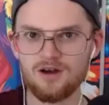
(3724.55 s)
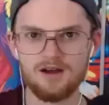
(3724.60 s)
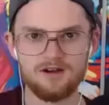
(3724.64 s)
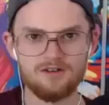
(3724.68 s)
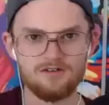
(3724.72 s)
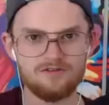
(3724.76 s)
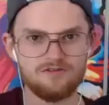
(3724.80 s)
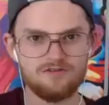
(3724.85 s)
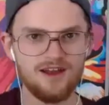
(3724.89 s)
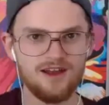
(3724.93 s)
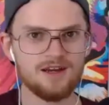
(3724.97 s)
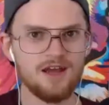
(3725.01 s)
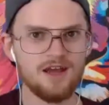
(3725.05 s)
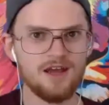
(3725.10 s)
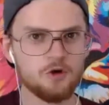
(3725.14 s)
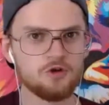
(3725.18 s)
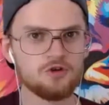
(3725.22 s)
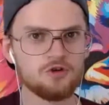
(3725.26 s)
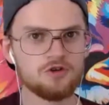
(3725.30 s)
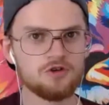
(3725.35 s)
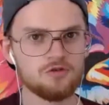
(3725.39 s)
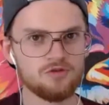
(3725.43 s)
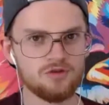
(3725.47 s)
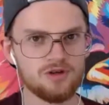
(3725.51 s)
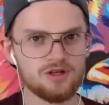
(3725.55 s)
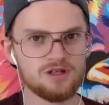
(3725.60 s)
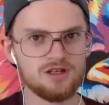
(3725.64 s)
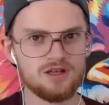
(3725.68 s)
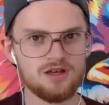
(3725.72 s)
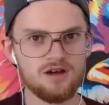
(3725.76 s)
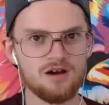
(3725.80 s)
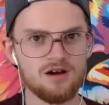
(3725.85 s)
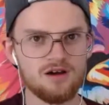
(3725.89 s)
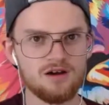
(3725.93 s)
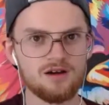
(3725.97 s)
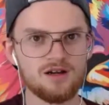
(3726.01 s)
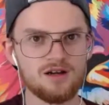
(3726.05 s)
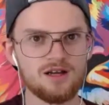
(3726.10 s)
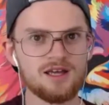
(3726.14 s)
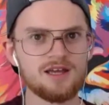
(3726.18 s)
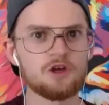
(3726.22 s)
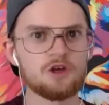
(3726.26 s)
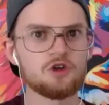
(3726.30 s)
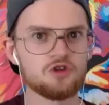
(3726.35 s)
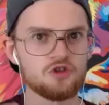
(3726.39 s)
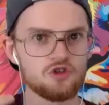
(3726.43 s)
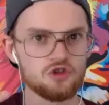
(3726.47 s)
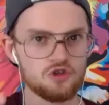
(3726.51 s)
find out who you really are,
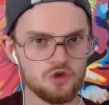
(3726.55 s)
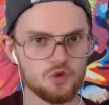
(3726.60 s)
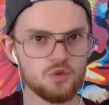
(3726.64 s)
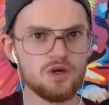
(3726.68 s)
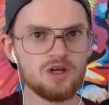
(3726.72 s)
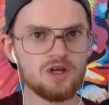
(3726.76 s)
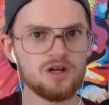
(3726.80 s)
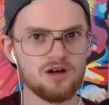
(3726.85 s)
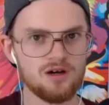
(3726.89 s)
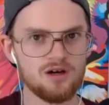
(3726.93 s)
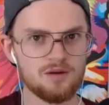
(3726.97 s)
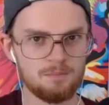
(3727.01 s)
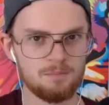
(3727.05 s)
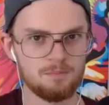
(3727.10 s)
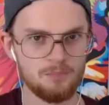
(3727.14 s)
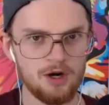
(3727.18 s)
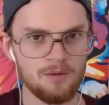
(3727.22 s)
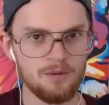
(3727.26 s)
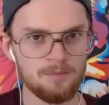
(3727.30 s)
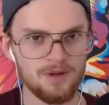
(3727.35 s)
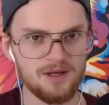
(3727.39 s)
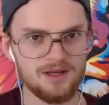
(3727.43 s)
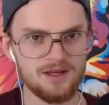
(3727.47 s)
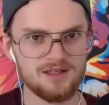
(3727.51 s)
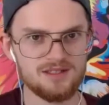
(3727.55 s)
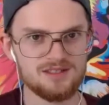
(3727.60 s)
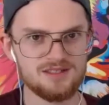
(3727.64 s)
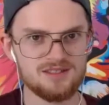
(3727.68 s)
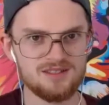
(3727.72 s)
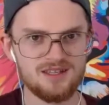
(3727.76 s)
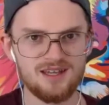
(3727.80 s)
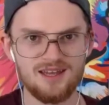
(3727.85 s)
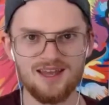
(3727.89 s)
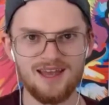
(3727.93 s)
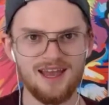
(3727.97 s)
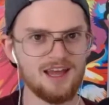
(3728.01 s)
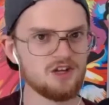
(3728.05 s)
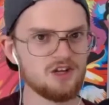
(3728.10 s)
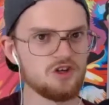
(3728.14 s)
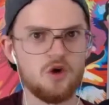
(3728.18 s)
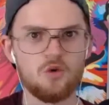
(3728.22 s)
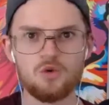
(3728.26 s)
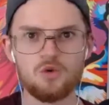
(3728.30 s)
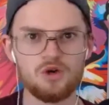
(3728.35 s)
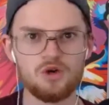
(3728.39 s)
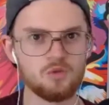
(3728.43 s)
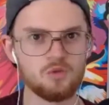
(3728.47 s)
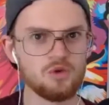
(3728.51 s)
do it on purpose, and no
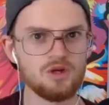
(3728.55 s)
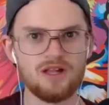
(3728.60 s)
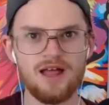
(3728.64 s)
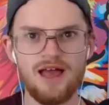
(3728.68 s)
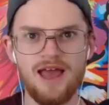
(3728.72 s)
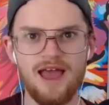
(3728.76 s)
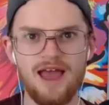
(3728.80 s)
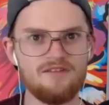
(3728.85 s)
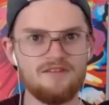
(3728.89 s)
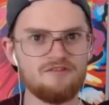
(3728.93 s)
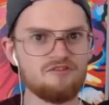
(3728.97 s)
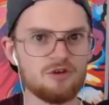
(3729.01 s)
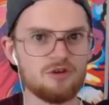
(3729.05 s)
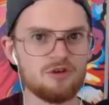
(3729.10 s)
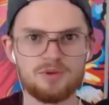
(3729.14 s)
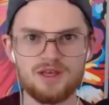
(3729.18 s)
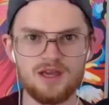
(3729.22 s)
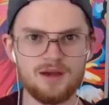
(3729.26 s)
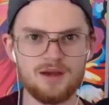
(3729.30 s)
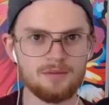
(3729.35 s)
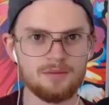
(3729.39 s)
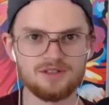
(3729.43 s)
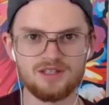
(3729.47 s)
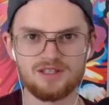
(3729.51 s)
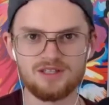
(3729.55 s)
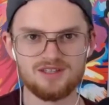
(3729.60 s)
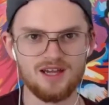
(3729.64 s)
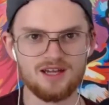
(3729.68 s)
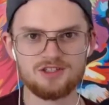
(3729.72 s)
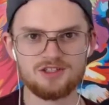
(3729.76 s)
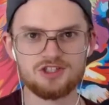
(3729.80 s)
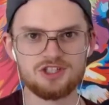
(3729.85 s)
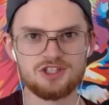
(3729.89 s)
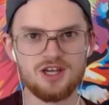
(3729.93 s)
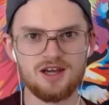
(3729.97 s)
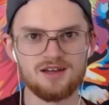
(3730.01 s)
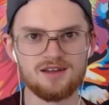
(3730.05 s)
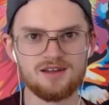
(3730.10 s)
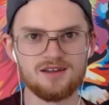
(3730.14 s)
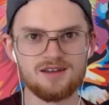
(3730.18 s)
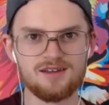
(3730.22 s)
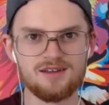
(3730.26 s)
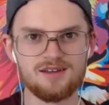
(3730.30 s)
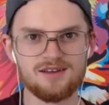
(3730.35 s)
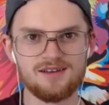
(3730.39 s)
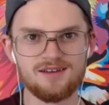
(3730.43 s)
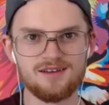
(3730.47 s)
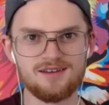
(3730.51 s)
one will ever be able to touch you.
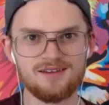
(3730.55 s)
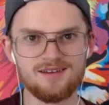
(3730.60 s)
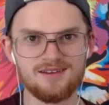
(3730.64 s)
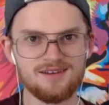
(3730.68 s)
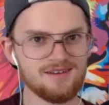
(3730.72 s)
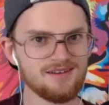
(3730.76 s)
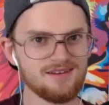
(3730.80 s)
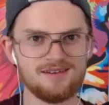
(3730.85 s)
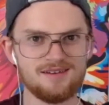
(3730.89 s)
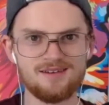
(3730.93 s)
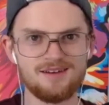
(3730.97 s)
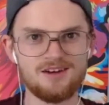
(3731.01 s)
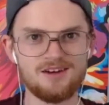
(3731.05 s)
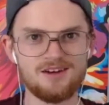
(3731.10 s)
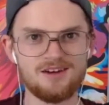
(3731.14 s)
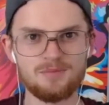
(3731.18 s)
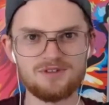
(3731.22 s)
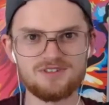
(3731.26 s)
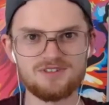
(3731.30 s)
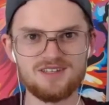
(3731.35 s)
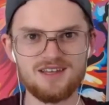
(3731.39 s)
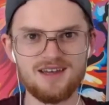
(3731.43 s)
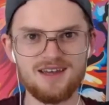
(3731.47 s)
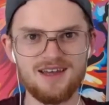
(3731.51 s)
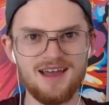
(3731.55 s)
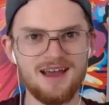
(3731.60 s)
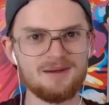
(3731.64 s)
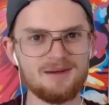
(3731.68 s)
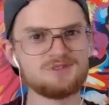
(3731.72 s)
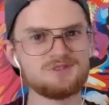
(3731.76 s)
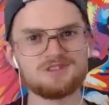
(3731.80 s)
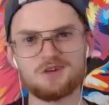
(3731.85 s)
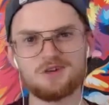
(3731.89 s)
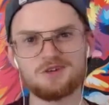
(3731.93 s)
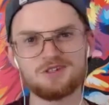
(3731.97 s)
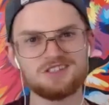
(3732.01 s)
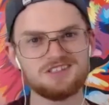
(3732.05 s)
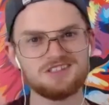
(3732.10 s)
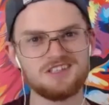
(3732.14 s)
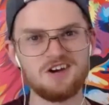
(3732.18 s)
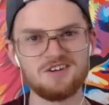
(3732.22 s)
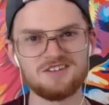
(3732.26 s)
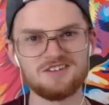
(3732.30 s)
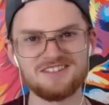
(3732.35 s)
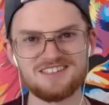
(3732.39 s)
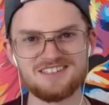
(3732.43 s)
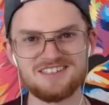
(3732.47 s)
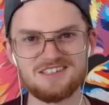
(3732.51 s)
100%. I'm so
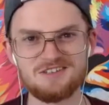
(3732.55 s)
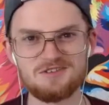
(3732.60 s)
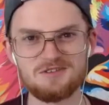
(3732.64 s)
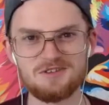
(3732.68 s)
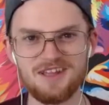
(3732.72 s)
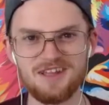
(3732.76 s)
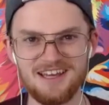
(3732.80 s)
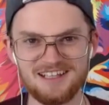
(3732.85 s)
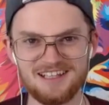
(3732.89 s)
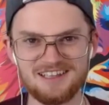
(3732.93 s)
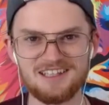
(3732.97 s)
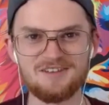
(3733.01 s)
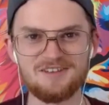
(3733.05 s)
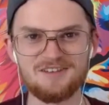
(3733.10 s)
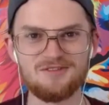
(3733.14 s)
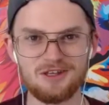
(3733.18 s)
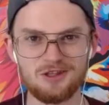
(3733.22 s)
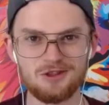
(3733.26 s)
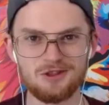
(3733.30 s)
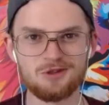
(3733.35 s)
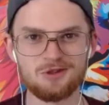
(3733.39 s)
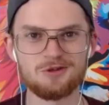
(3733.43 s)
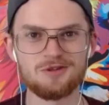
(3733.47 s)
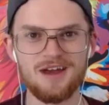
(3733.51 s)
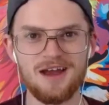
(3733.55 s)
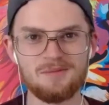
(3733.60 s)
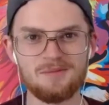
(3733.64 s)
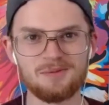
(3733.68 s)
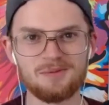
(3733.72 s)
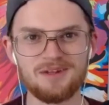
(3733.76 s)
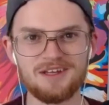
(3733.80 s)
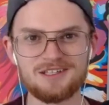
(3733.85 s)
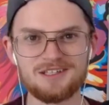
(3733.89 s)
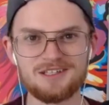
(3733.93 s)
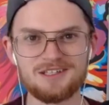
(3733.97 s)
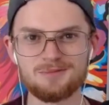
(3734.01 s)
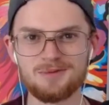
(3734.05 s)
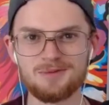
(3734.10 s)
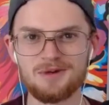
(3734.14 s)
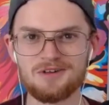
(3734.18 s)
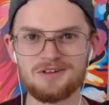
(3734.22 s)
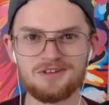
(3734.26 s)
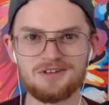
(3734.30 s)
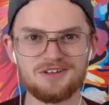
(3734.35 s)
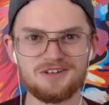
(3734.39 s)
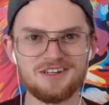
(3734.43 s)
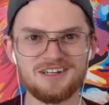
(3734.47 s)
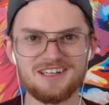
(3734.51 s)
stoked to see you like living through that place, bro.
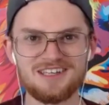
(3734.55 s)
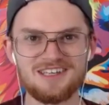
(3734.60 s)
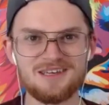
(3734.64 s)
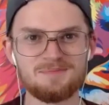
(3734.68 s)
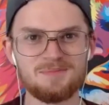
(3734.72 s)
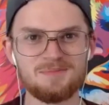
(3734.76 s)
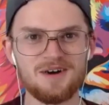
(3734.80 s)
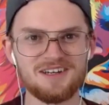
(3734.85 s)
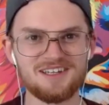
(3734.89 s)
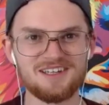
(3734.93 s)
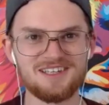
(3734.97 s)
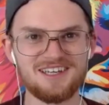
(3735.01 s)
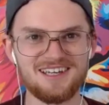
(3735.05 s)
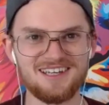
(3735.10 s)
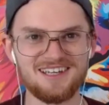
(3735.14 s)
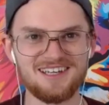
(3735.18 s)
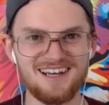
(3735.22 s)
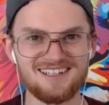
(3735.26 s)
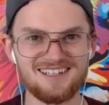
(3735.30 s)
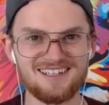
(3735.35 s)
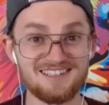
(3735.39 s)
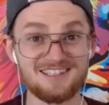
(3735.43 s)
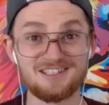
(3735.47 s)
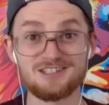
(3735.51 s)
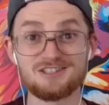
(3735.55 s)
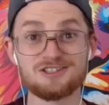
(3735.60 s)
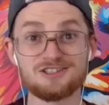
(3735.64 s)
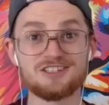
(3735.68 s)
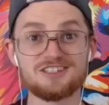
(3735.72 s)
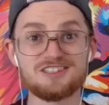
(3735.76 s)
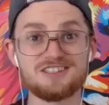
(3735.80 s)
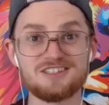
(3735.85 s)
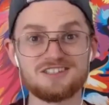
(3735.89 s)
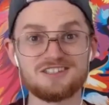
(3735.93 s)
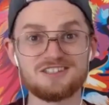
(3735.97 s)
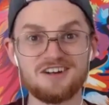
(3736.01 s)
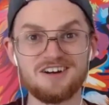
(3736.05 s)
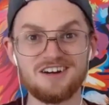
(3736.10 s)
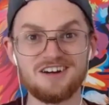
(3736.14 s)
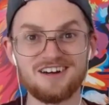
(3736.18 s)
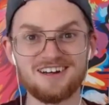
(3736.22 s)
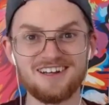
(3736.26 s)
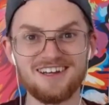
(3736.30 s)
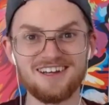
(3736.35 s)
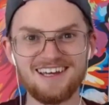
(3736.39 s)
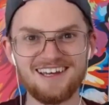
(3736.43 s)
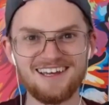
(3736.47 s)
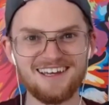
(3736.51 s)
You're going to keep on kicking ass. This is just the
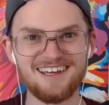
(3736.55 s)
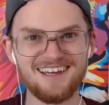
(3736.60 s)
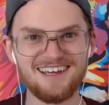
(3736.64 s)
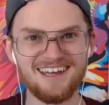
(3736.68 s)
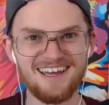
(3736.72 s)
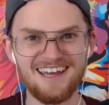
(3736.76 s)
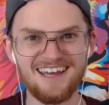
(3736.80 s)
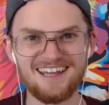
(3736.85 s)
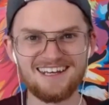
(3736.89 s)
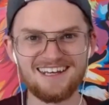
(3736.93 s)
start, and